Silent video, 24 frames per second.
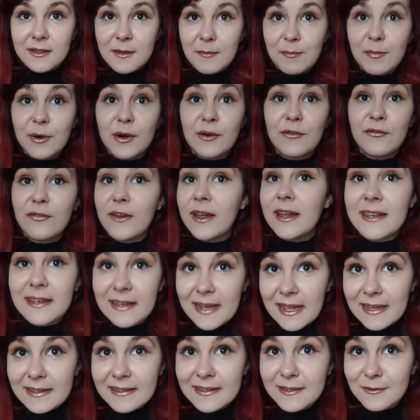
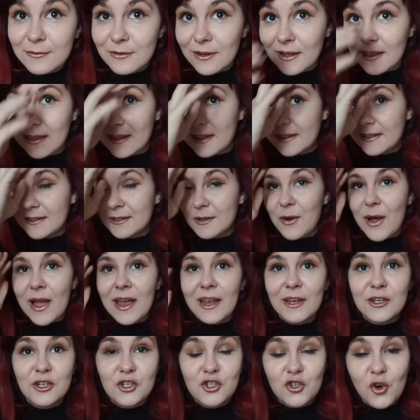perfectness, really. So
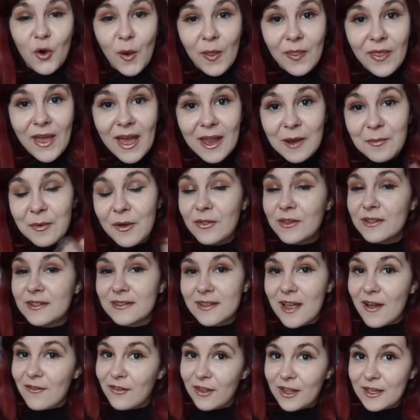I enjoyed that about this
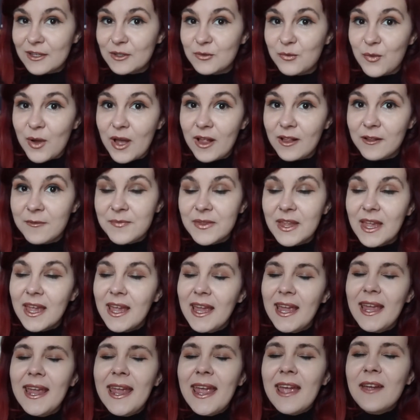novel as well.
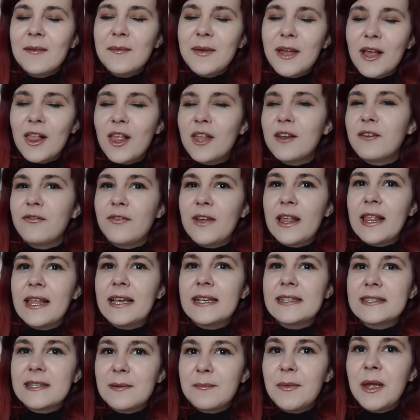It gave me a lot of
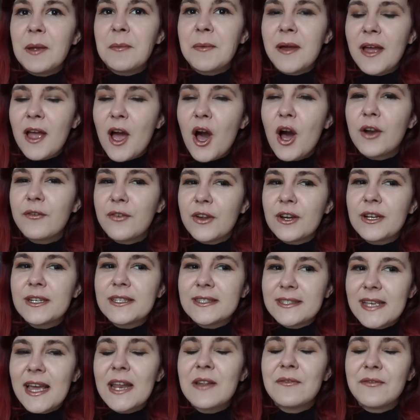feelings. It made my heart very
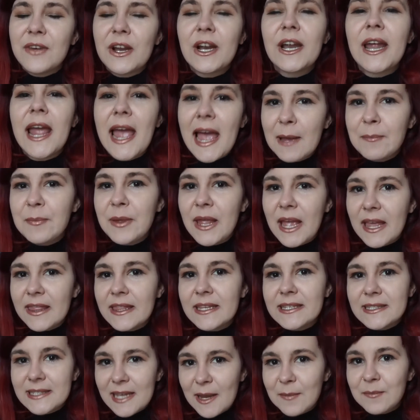sad and very happy at
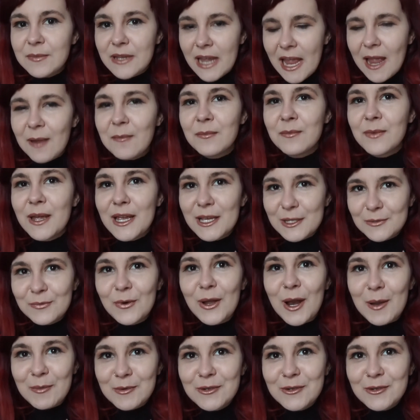the same time, is what I'm